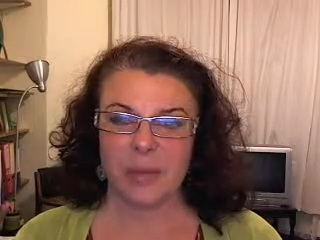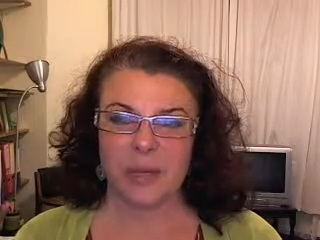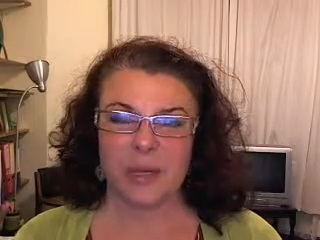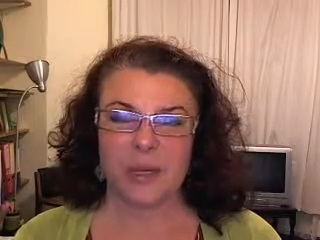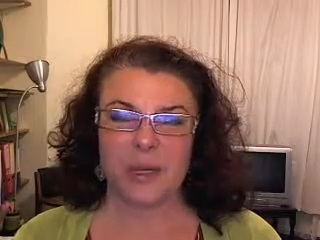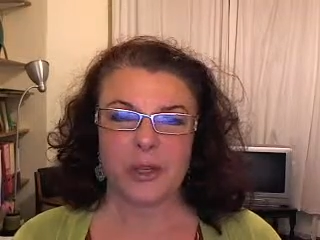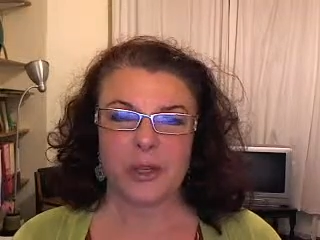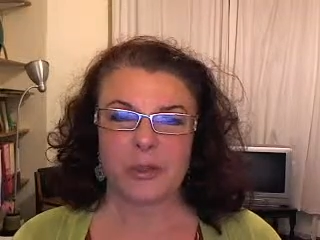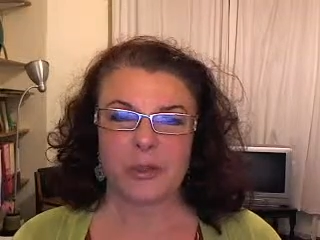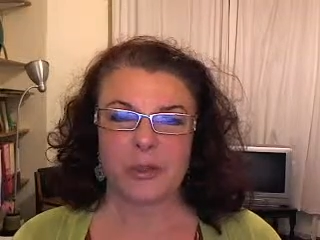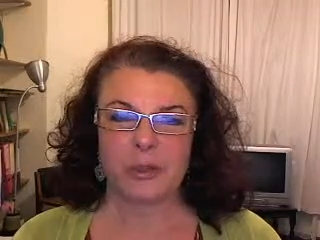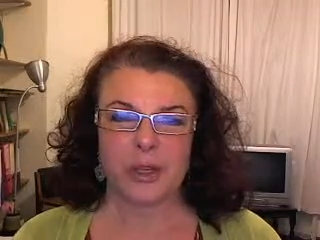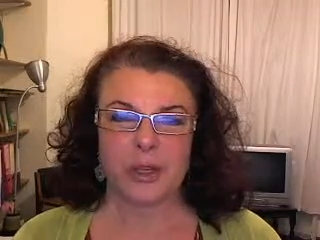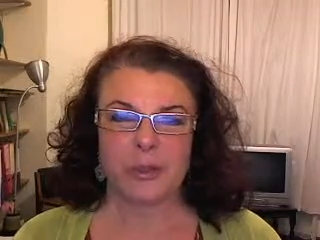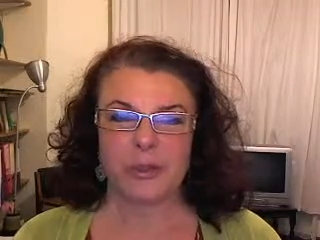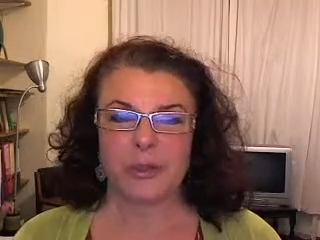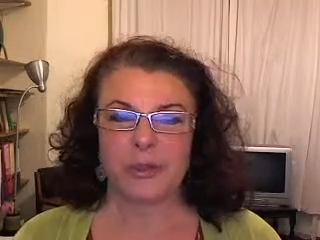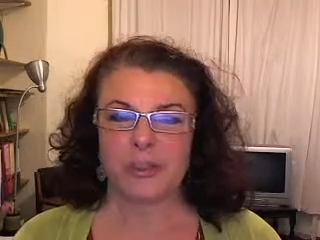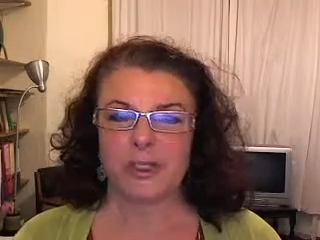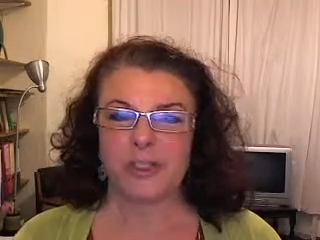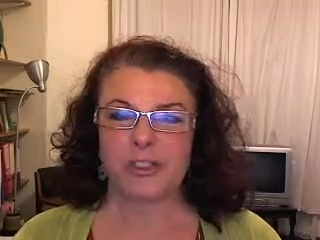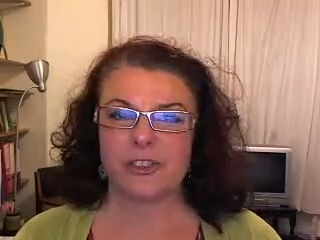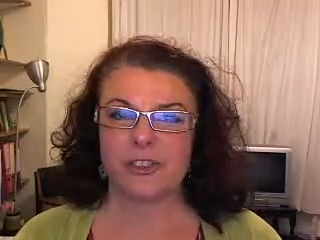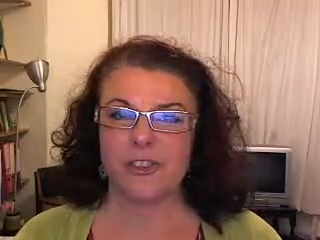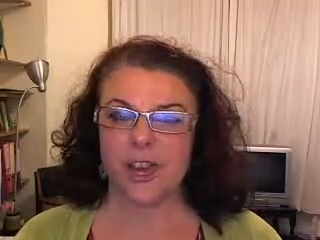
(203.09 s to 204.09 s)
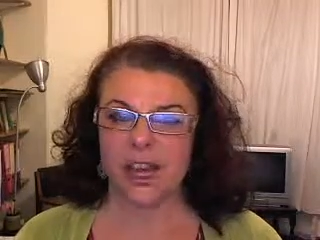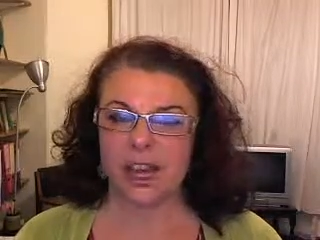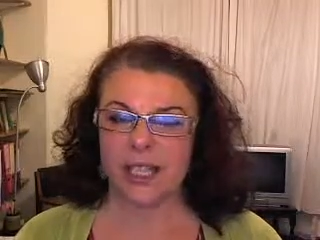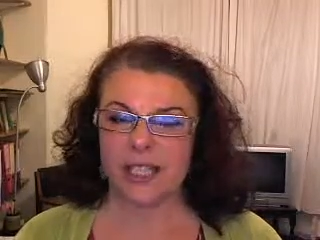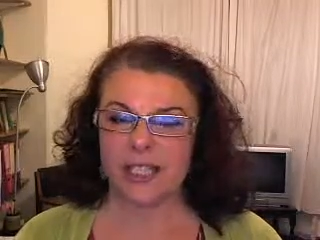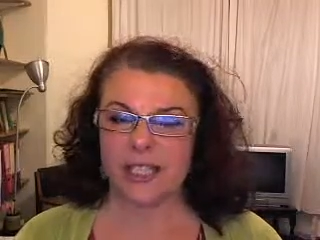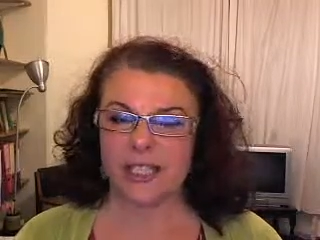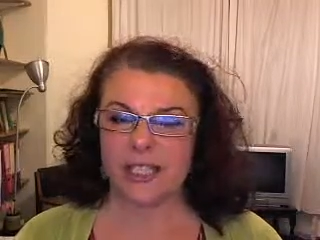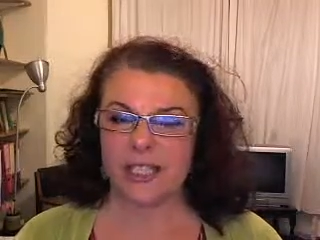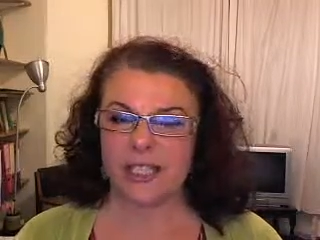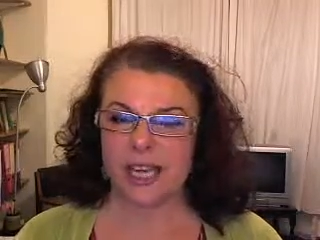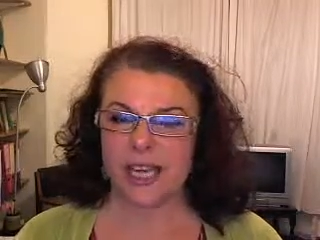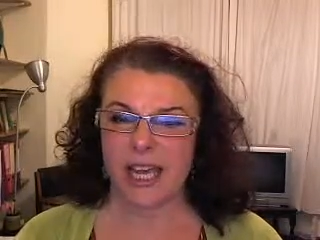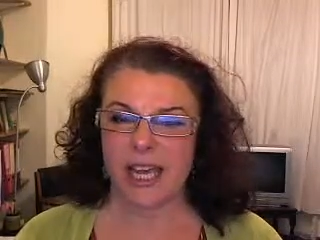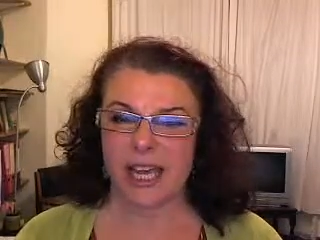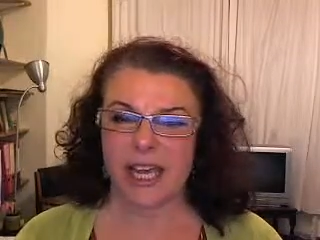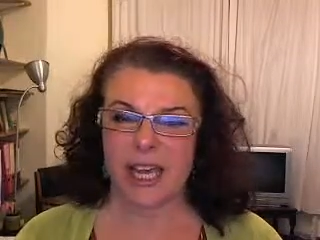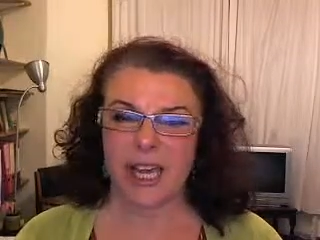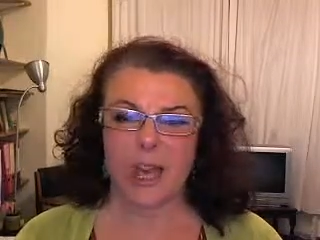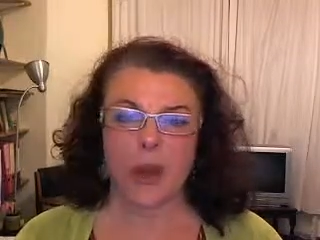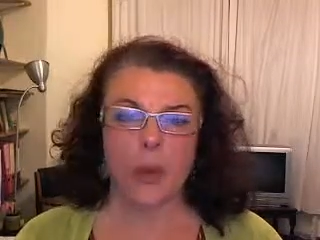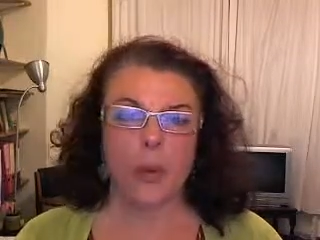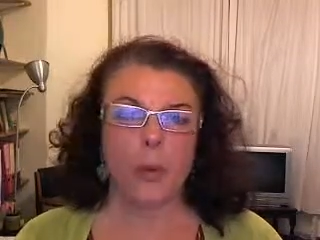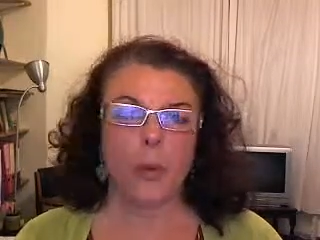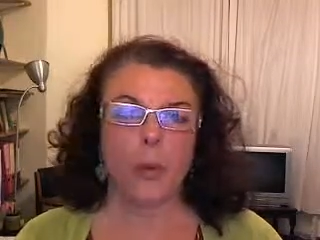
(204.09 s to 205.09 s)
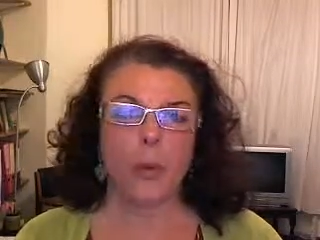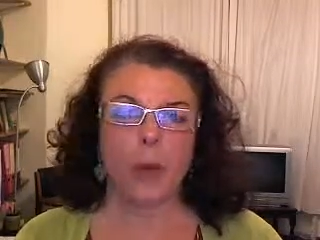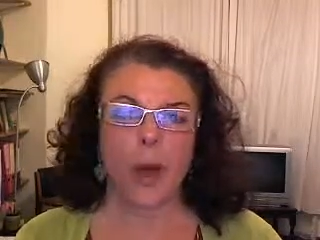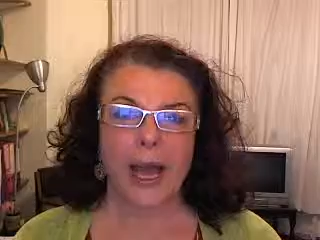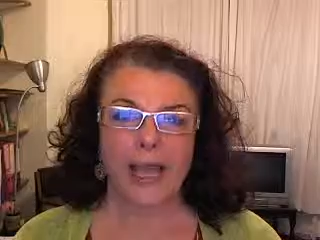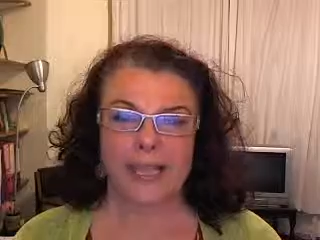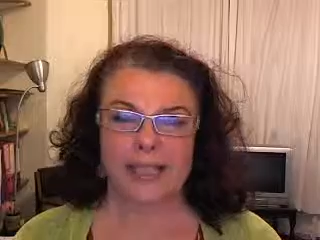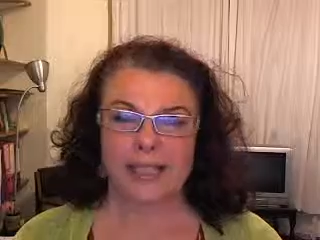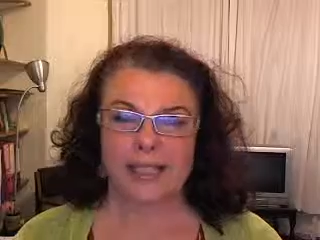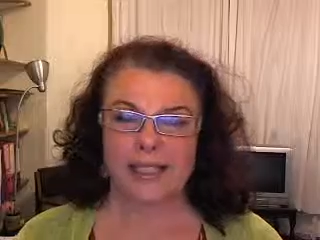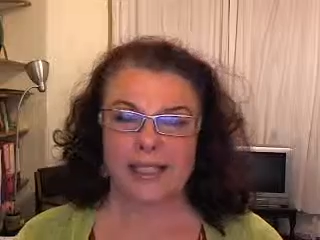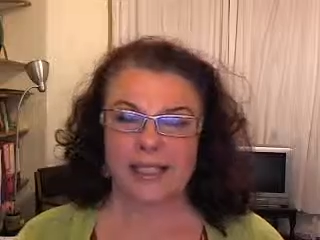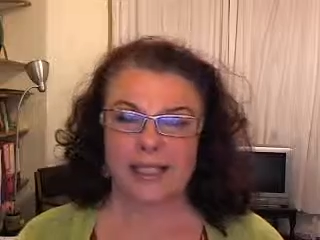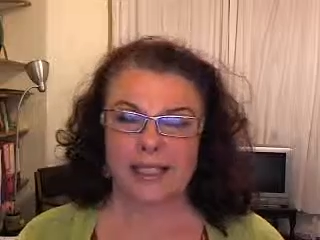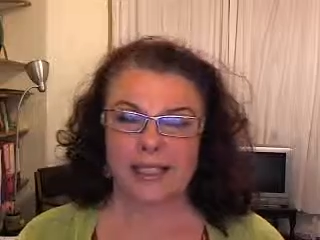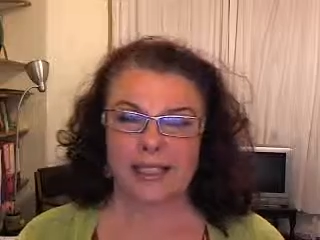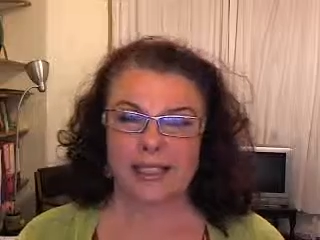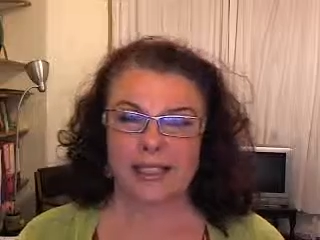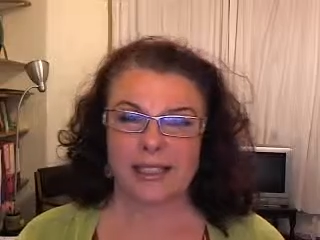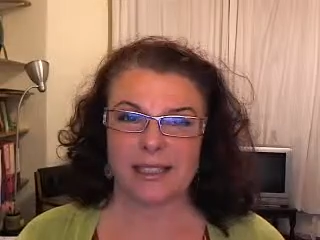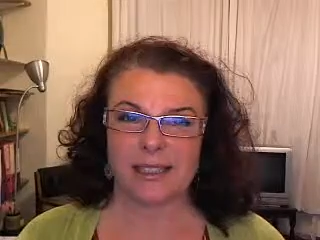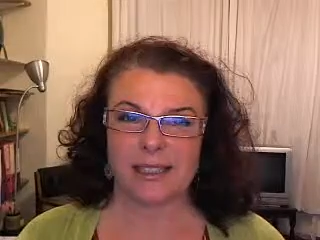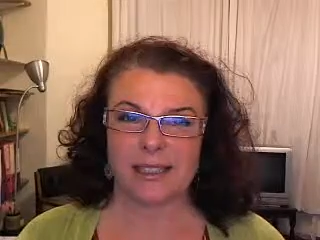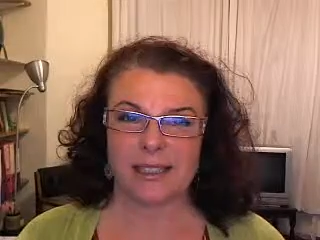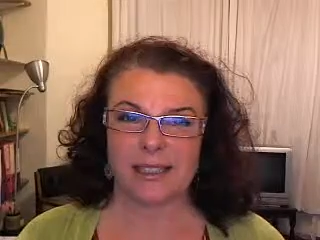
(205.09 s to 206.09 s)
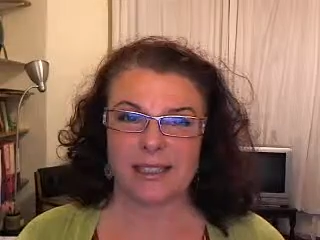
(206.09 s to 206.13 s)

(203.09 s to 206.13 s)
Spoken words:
Because people try to say want